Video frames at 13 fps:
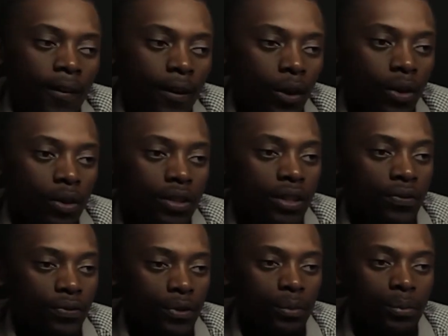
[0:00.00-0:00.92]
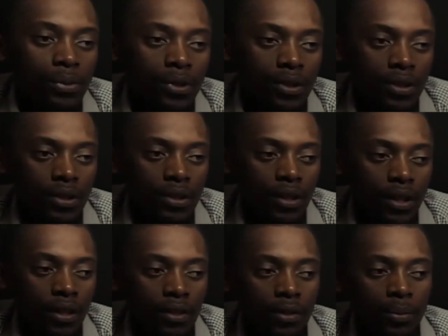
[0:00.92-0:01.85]
Only from position
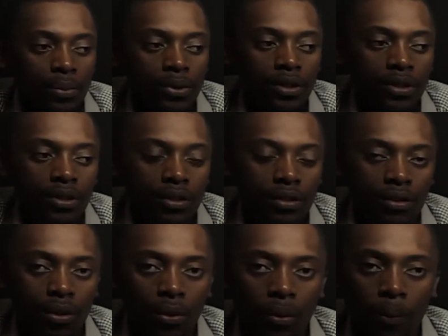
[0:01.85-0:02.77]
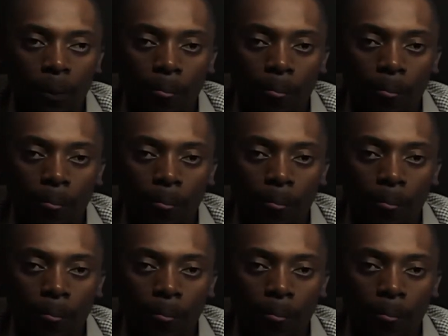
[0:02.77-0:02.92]
A to position O,